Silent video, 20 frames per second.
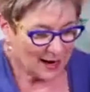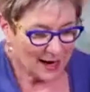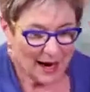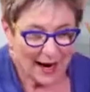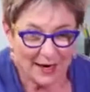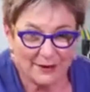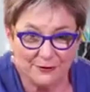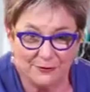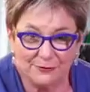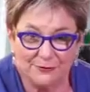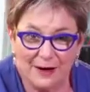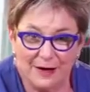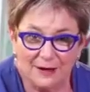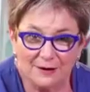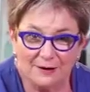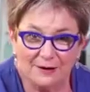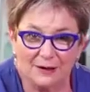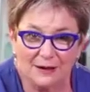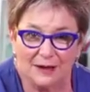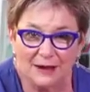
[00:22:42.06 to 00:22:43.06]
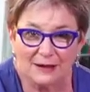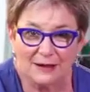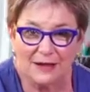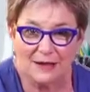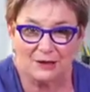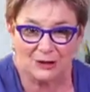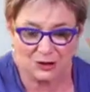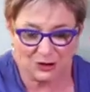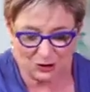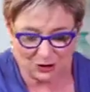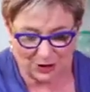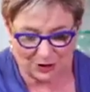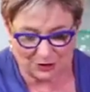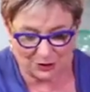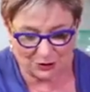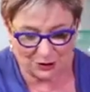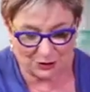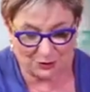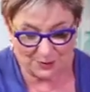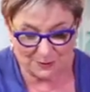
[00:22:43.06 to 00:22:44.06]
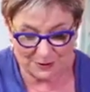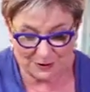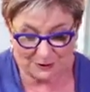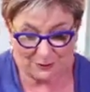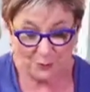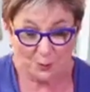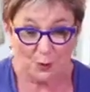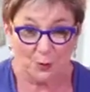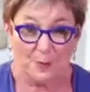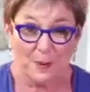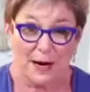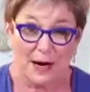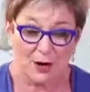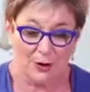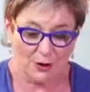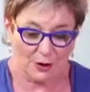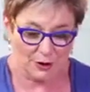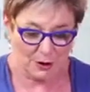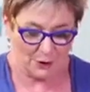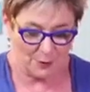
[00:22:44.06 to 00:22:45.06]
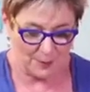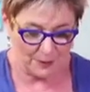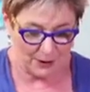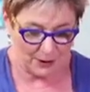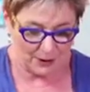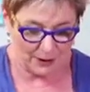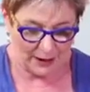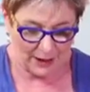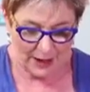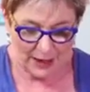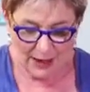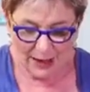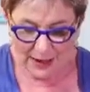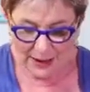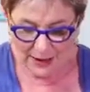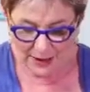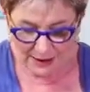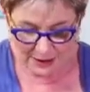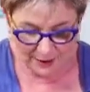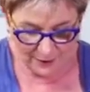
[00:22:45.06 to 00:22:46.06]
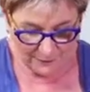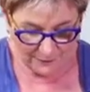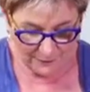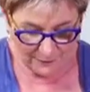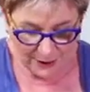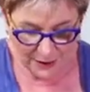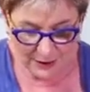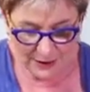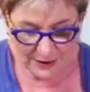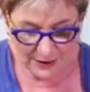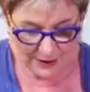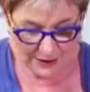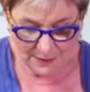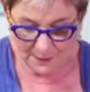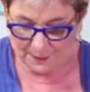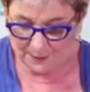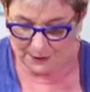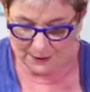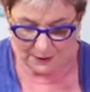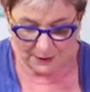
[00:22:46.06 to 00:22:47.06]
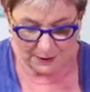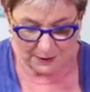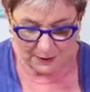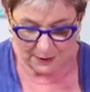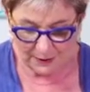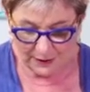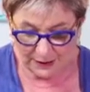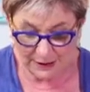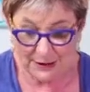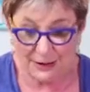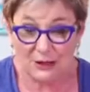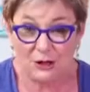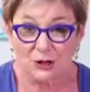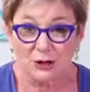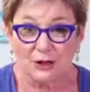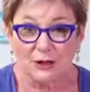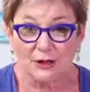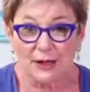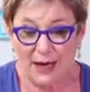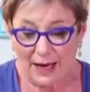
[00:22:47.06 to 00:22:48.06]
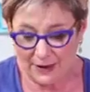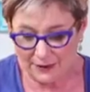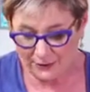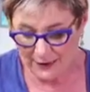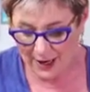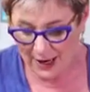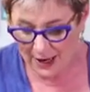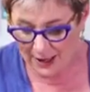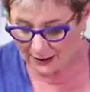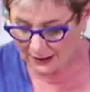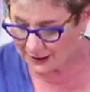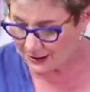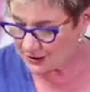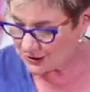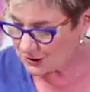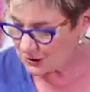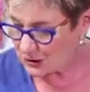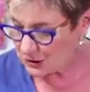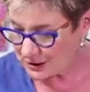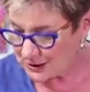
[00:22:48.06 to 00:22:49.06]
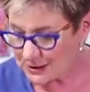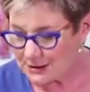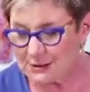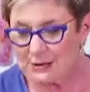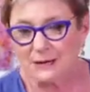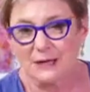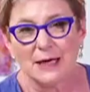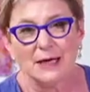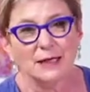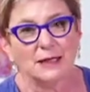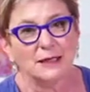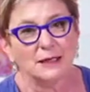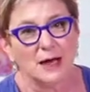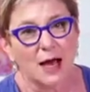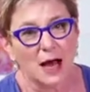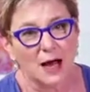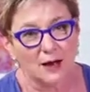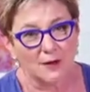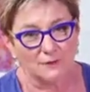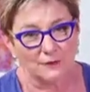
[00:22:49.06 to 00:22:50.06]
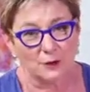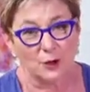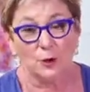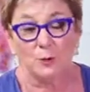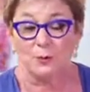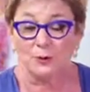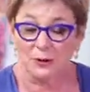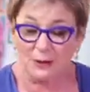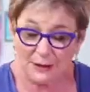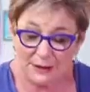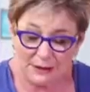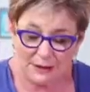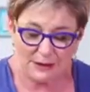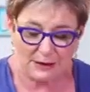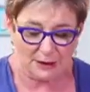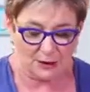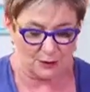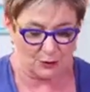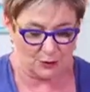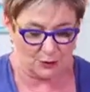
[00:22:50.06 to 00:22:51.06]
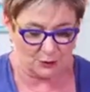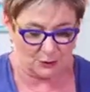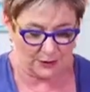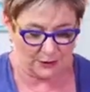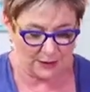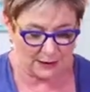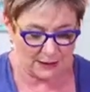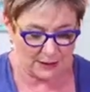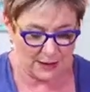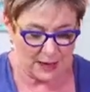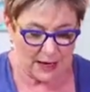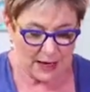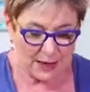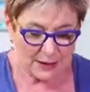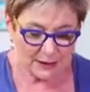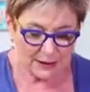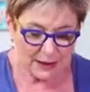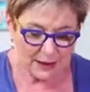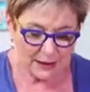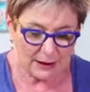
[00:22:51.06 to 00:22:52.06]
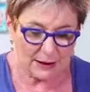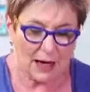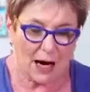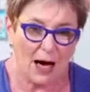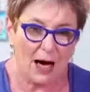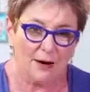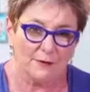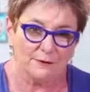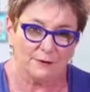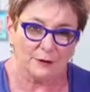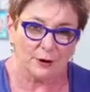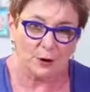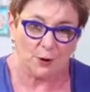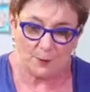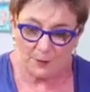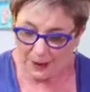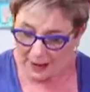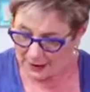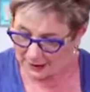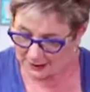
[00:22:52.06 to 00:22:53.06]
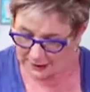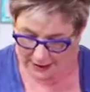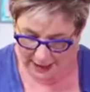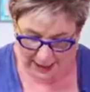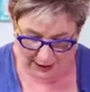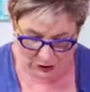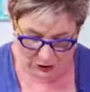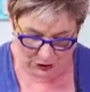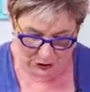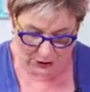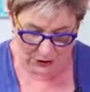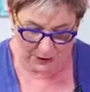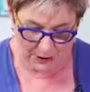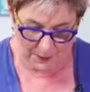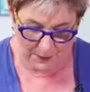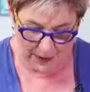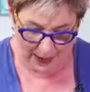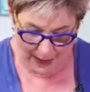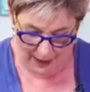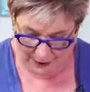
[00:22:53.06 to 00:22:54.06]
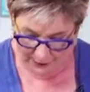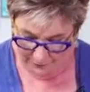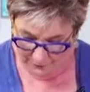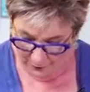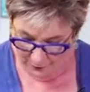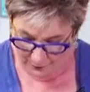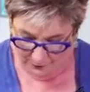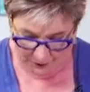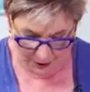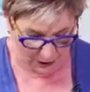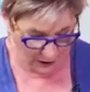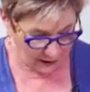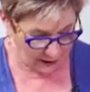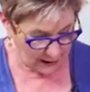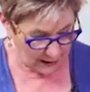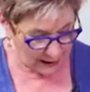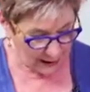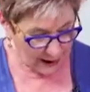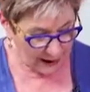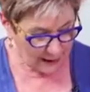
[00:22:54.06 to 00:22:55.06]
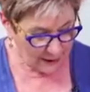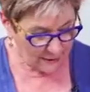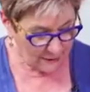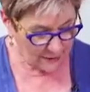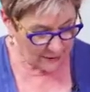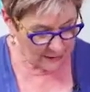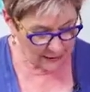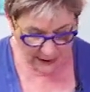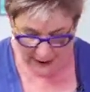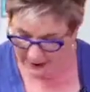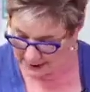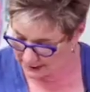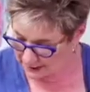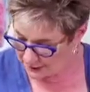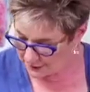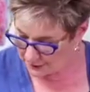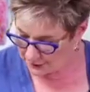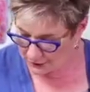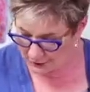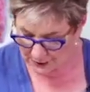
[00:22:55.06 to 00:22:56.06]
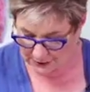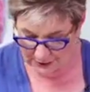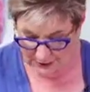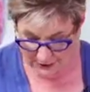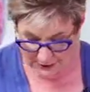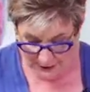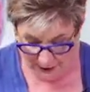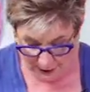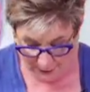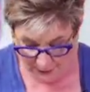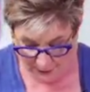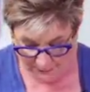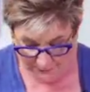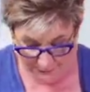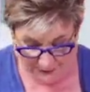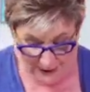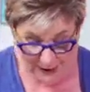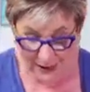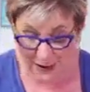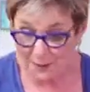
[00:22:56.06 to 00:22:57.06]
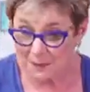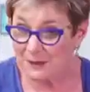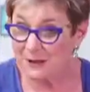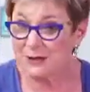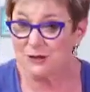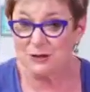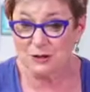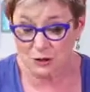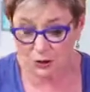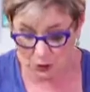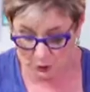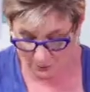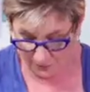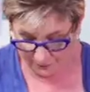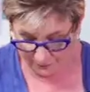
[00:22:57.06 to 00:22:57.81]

And the final thing I'd like to share in terms of preparing your book is a very simple addition, and that is just to take an envelope, or consider doing this, take an envelope and attach it to the back of your book. In this case, I'm using decorative tape, super